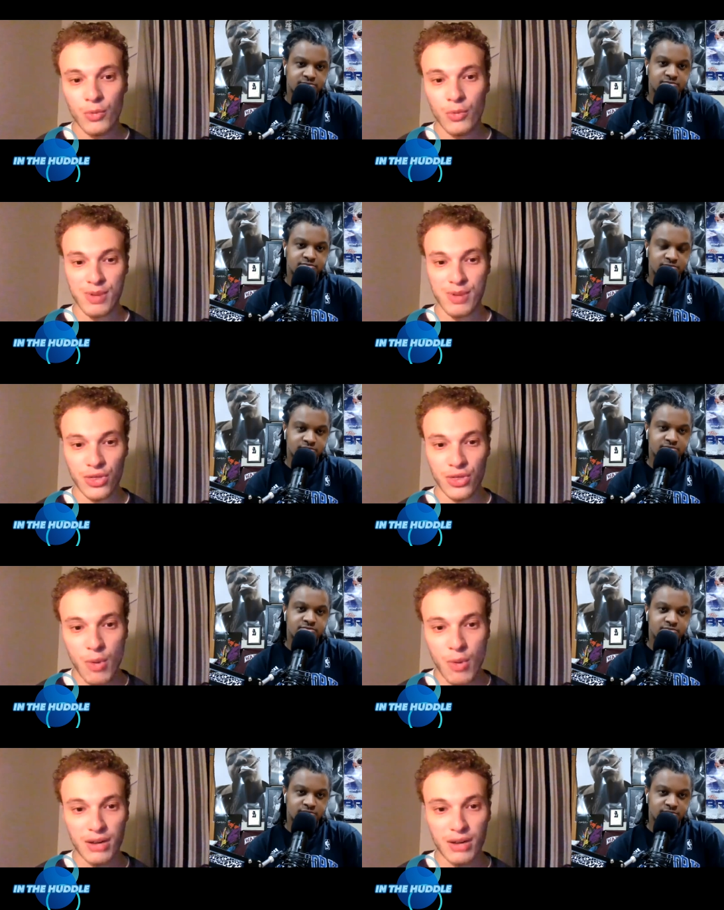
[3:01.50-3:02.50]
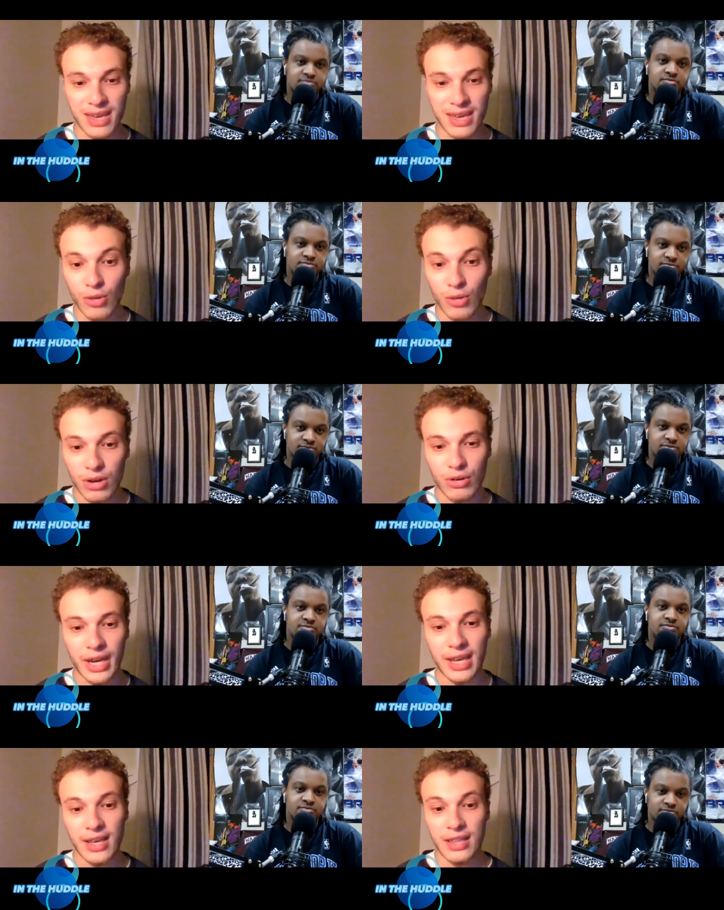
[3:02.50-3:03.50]
Speaker 1: because they wanted to make it look
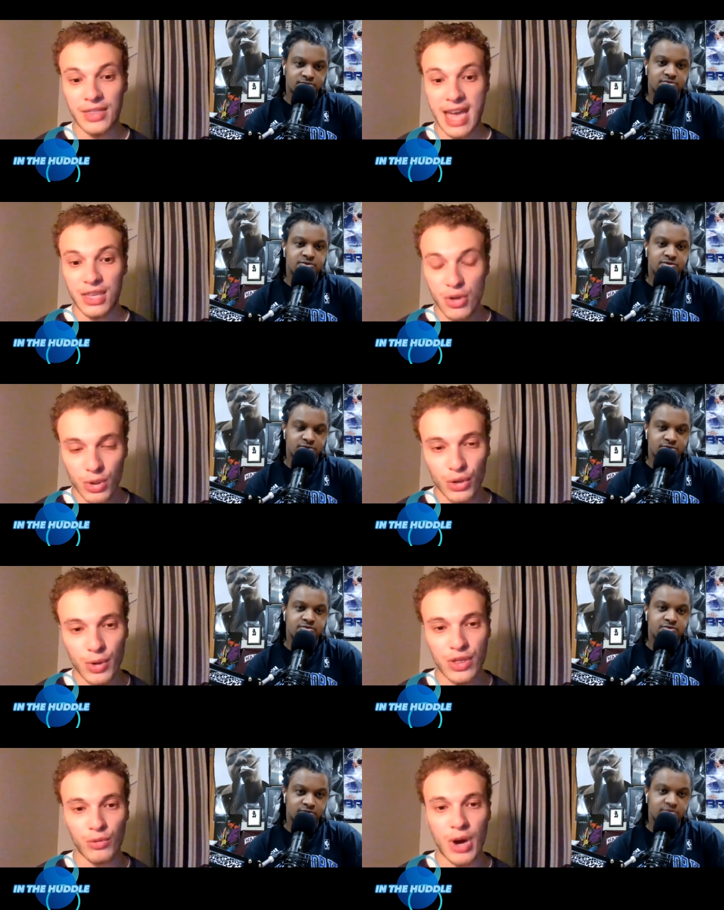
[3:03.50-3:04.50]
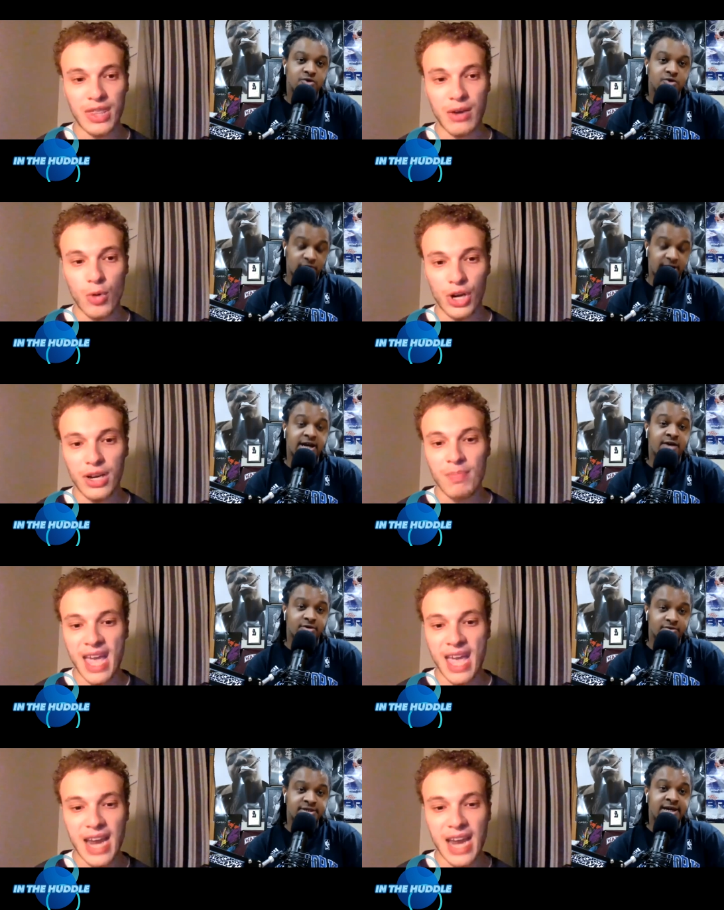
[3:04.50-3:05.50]
like that you were the reason why they you won, a hero. and
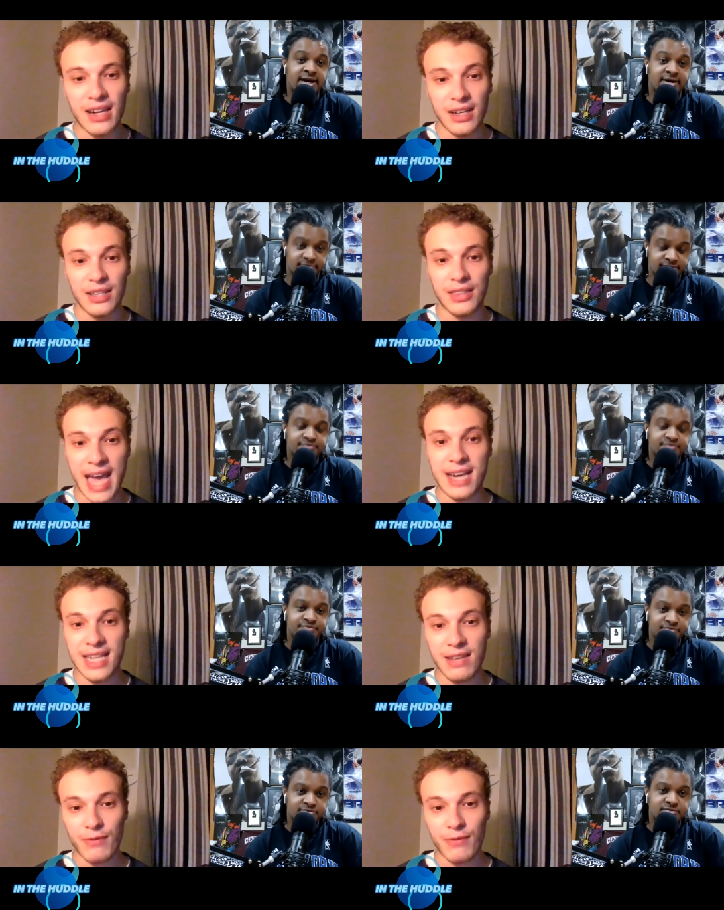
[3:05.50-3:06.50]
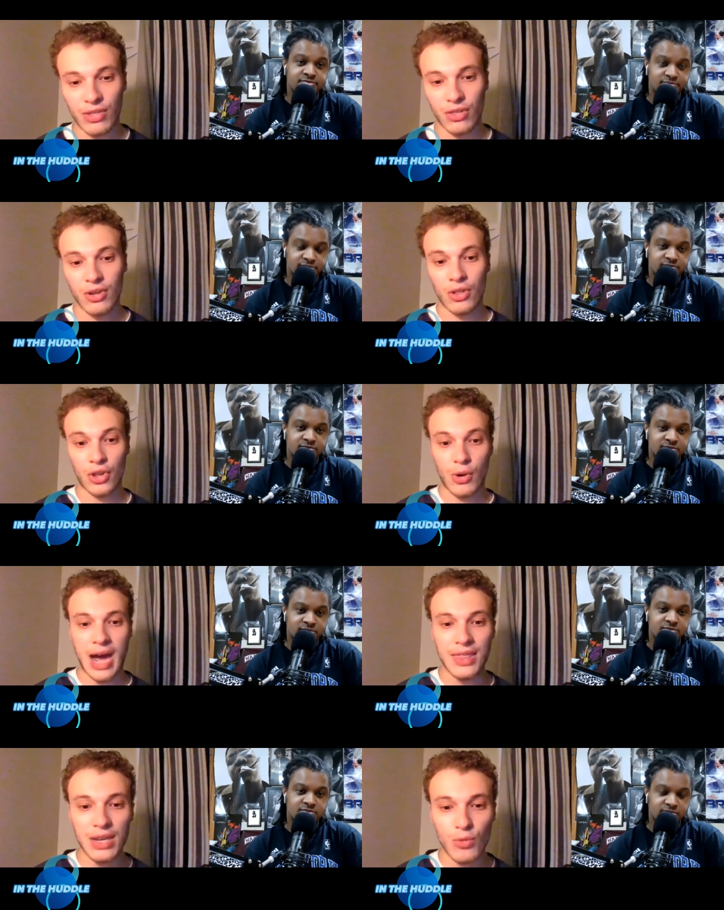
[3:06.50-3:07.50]
not yeah. that defense. So I
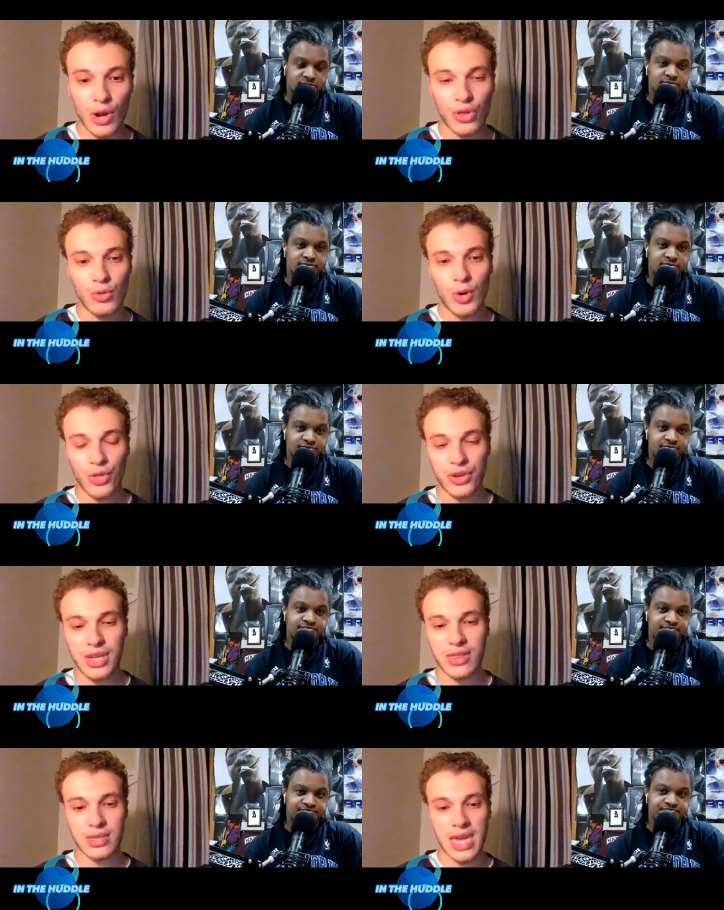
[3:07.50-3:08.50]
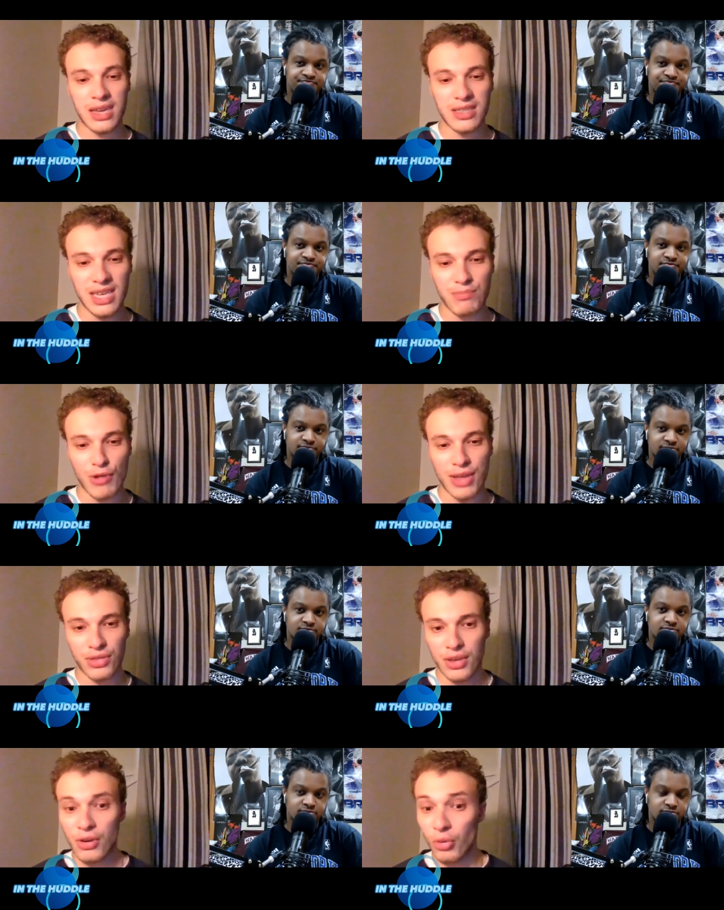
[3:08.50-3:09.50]
think Russell Wilson needs to take a deep breath,
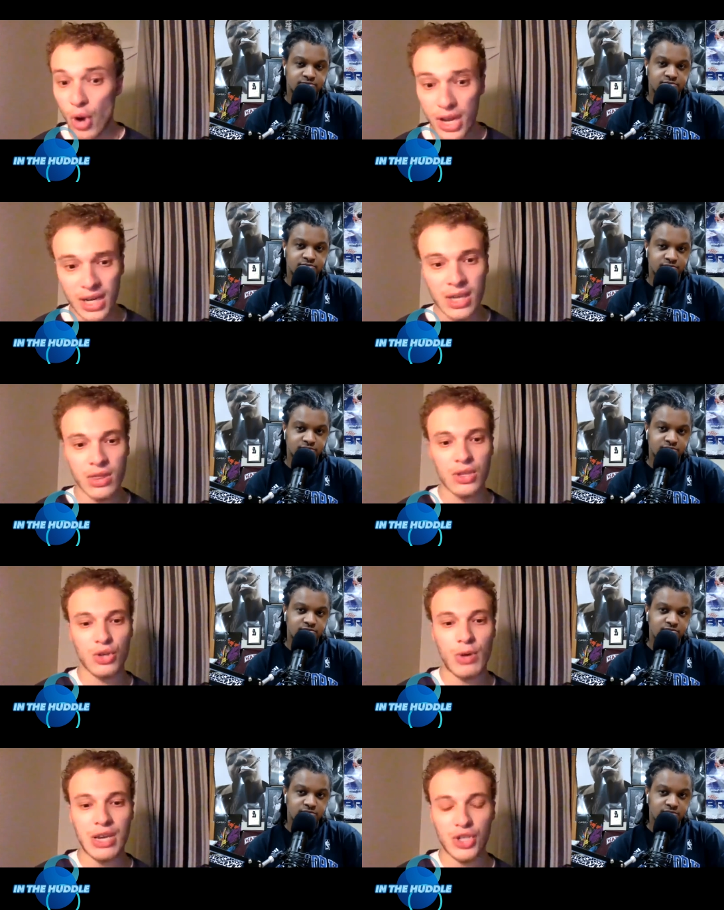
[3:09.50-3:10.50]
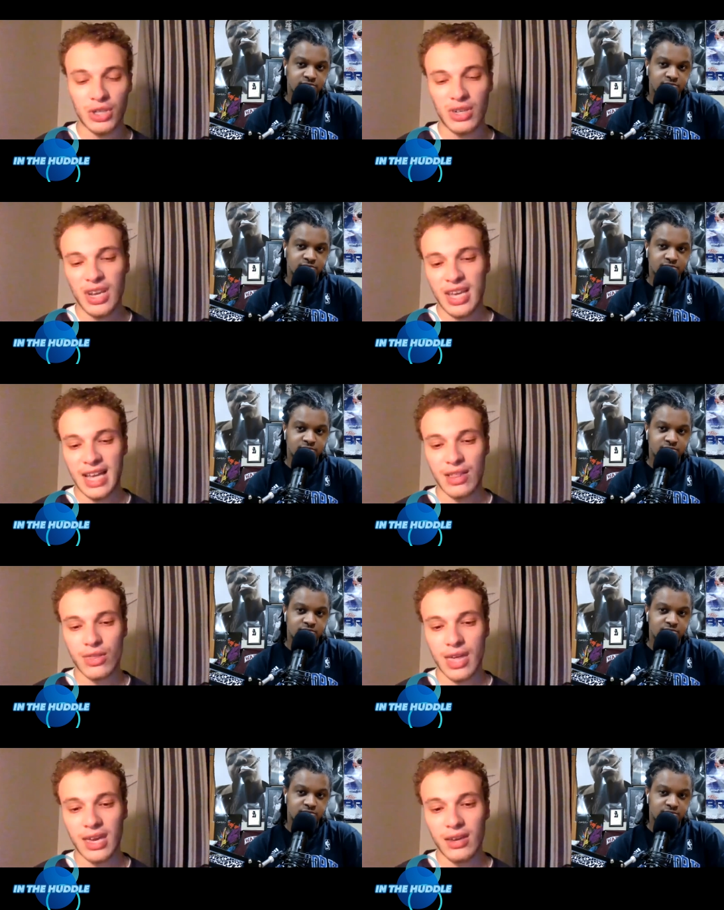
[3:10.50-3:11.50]
look at his situation, and
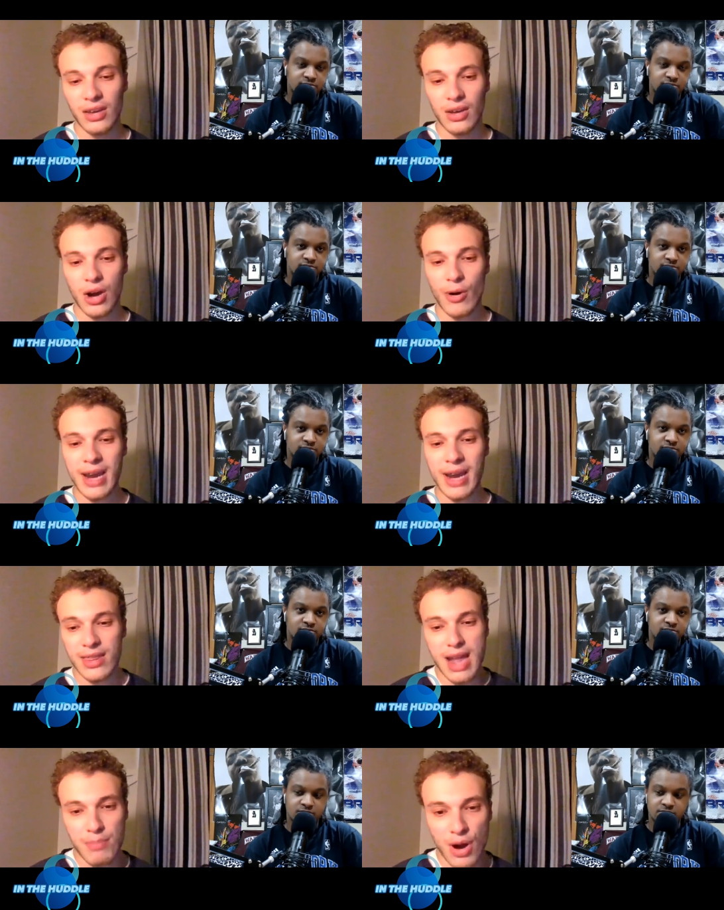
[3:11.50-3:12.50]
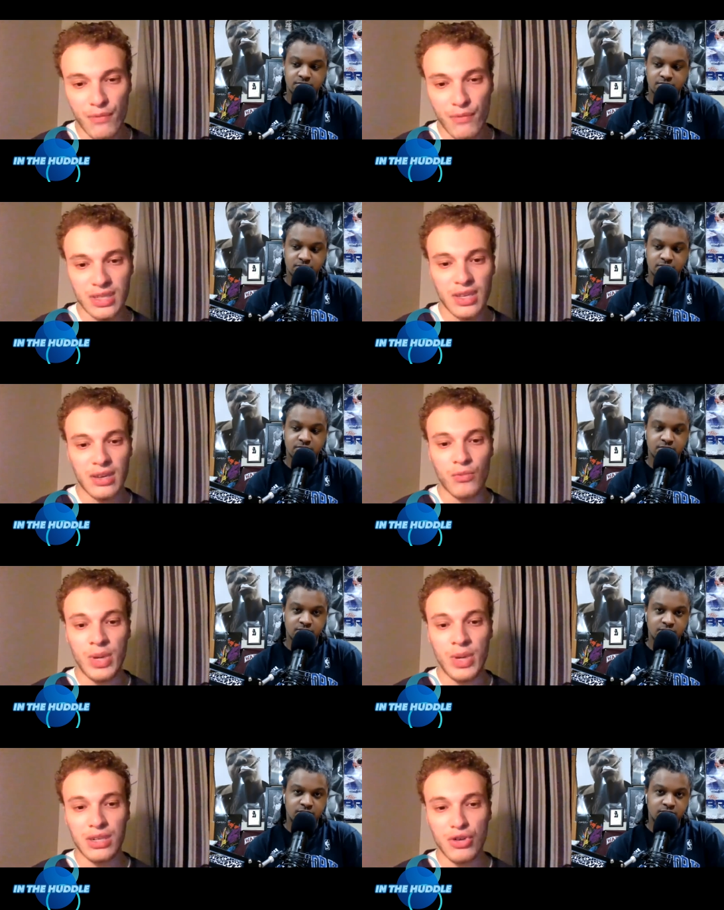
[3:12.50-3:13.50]
say, "All right, it's not perfect. We
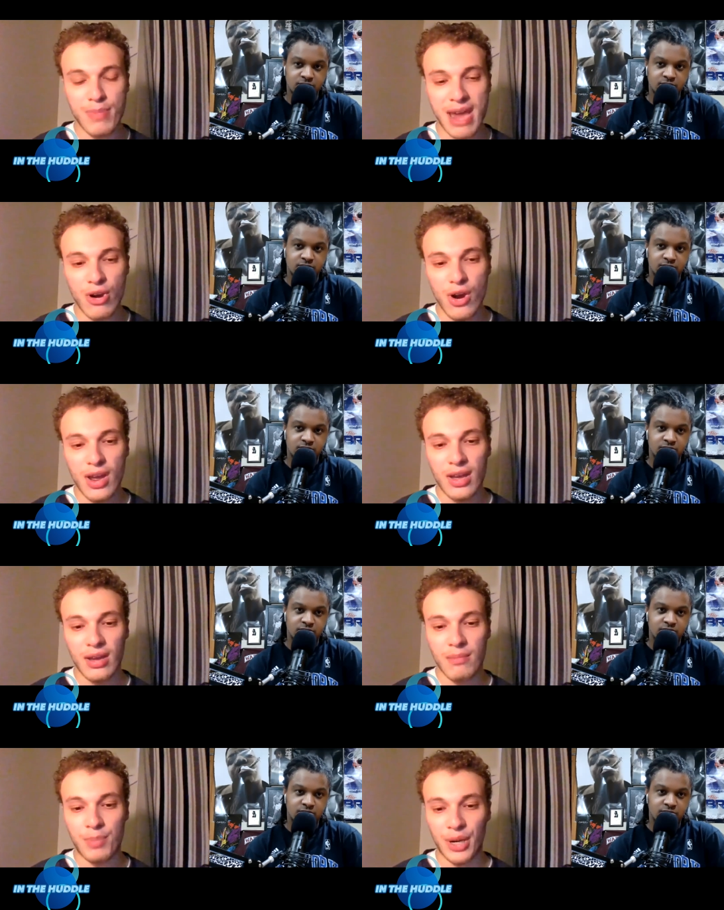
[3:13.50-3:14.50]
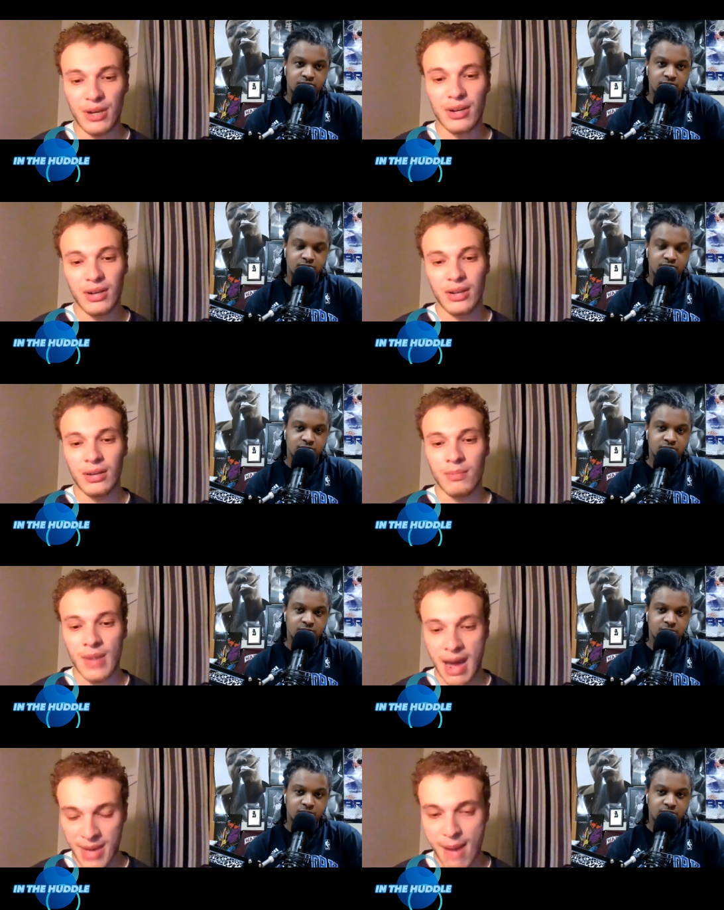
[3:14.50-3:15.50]
could do better, but
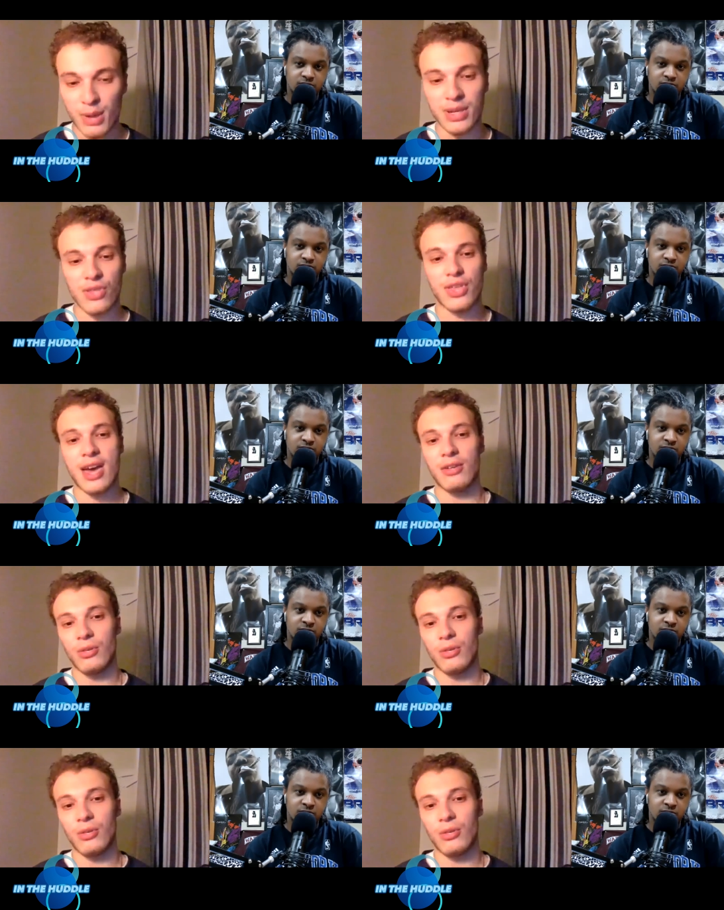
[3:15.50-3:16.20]
I'm happy to be in Seattle."